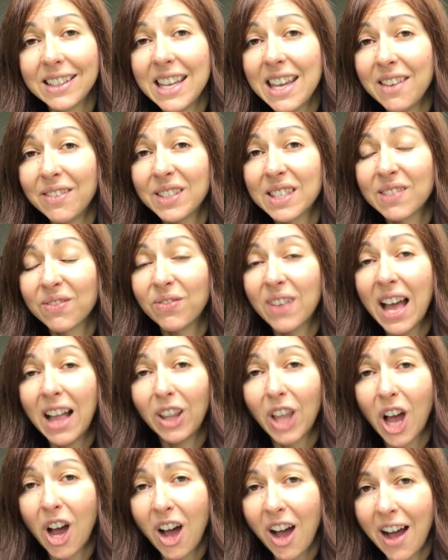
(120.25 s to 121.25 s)
leaves
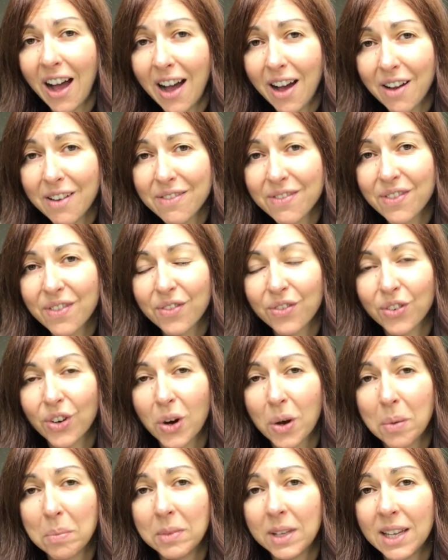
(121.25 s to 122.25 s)
fell off
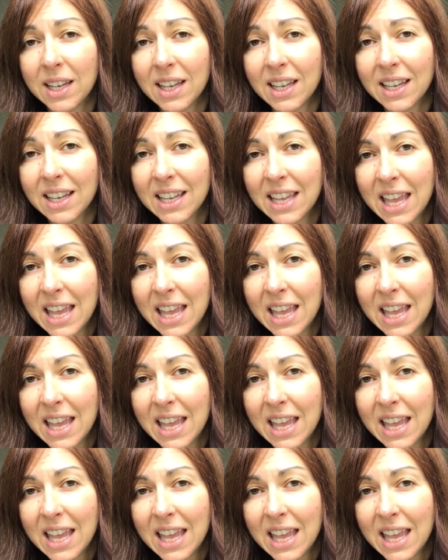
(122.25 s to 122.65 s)
from the